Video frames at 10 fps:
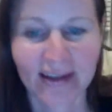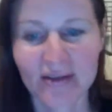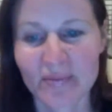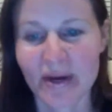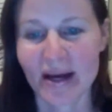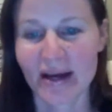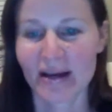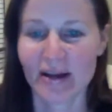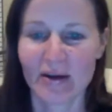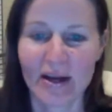But
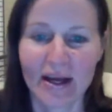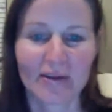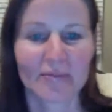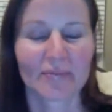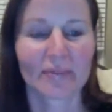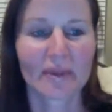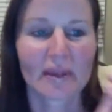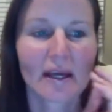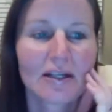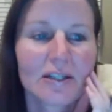okay,
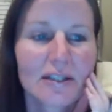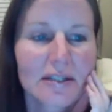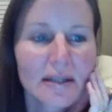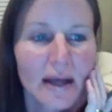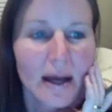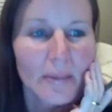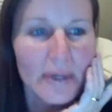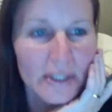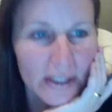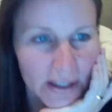I'm
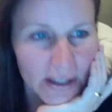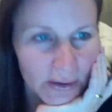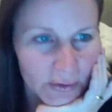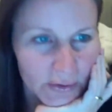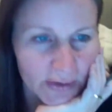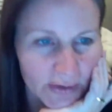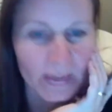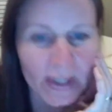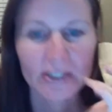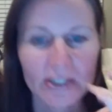just gonna go through and
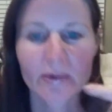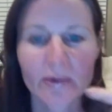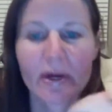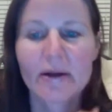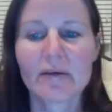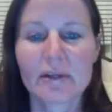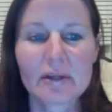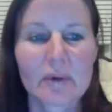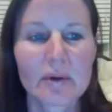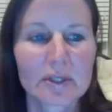make sure we rounded
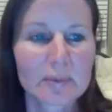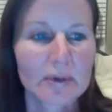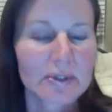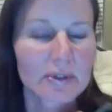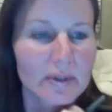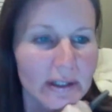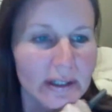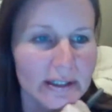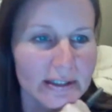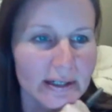everything the way we're supposed to and all
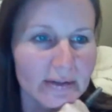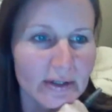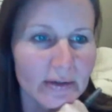that kind of stuff.